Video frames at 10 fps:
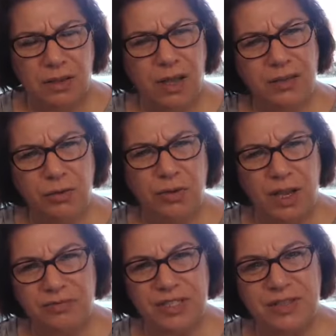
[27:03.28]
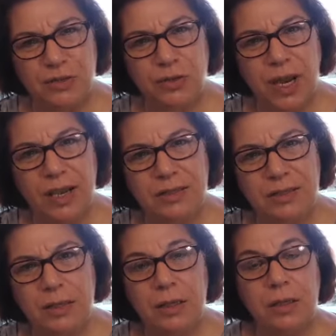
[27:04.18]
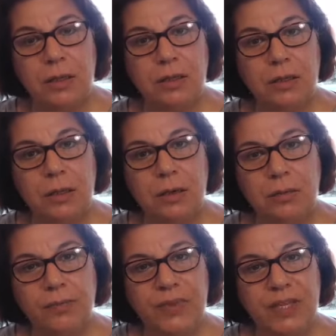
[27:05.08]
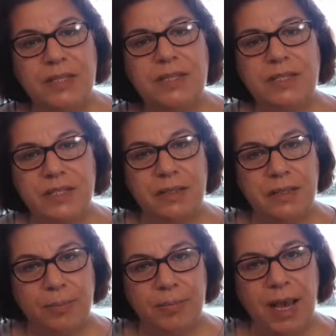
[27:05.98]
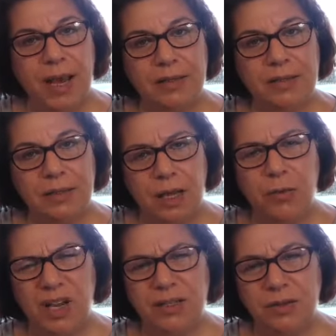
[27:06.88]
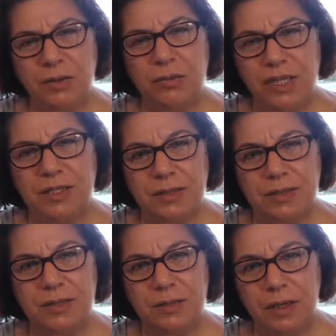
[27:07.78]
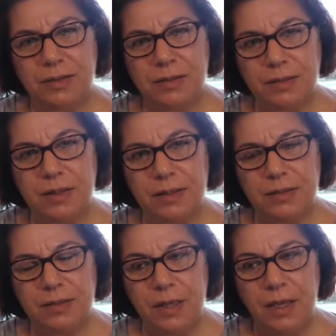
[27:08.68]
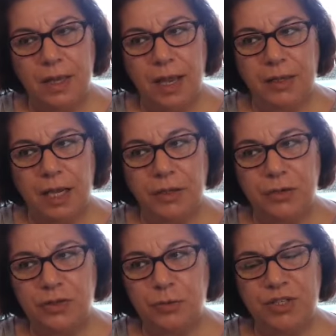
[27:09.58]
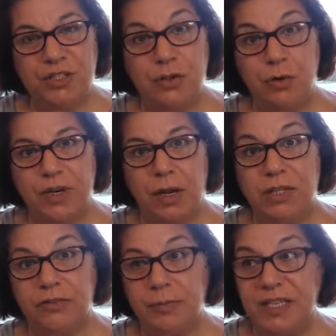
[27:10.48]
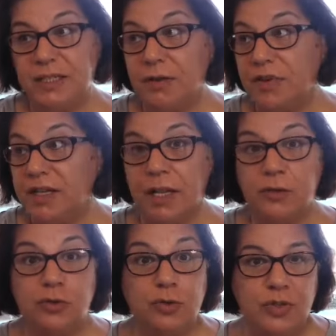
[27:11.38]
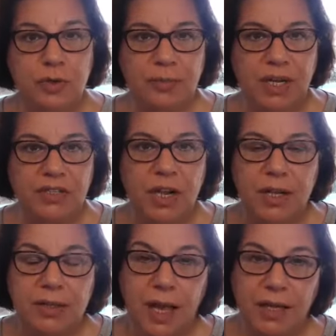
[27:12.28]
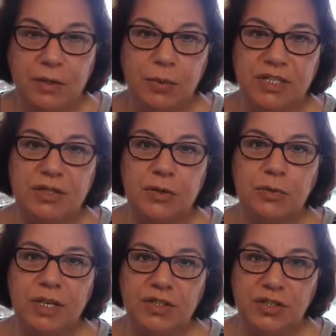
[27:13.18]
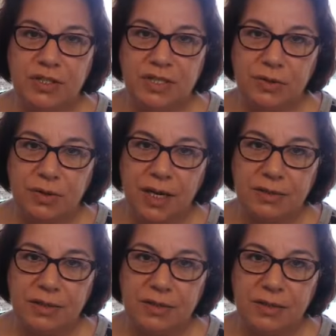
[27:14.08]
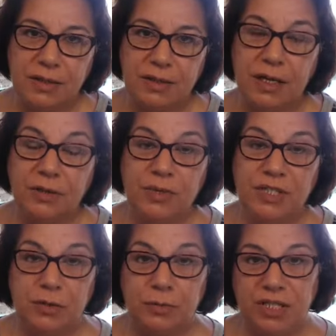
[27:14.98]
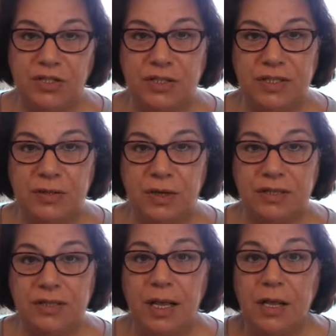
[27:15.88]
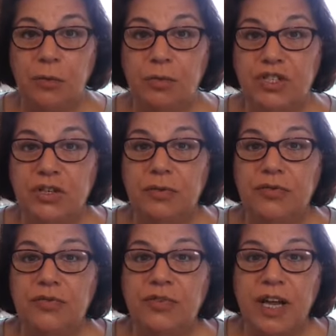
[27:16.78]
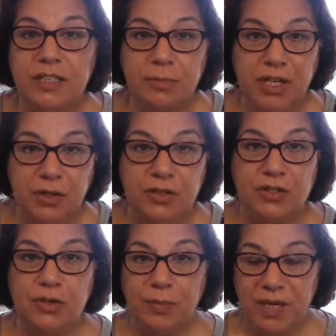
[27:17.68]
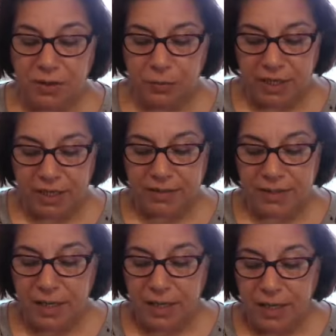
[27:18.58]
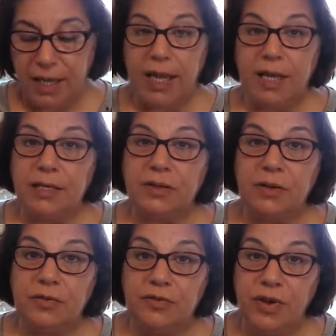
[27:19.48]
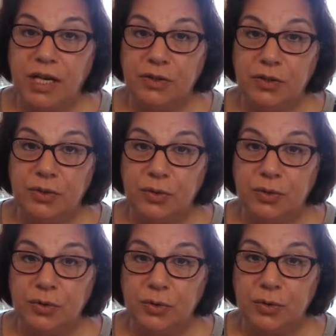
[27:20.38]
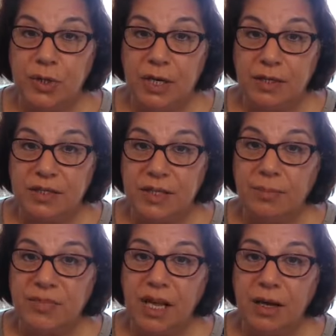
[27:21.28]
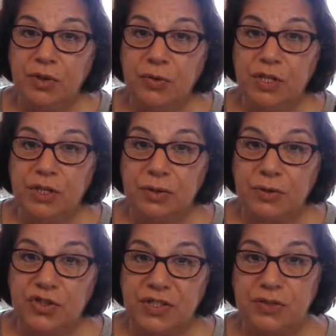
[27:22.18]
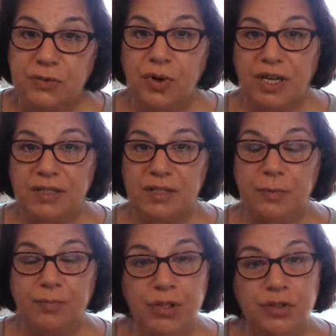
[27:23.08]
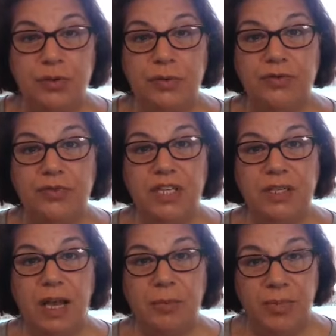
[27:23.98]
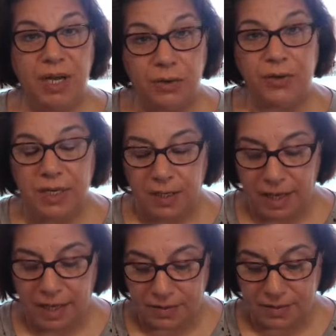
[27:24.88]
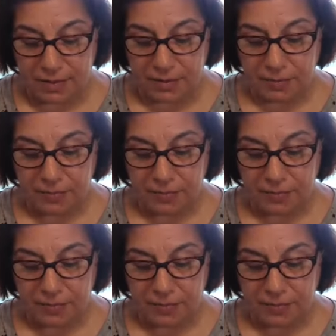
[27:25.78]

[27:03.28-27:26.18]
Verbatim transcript: i don't have a stress you know this is in the past now i know what stress is and i used to be so proud of myself i can do so much that was so much stress that was so much stress which affect me in so many ways and it affect you too sometimes you need to just rest put your feet up and relax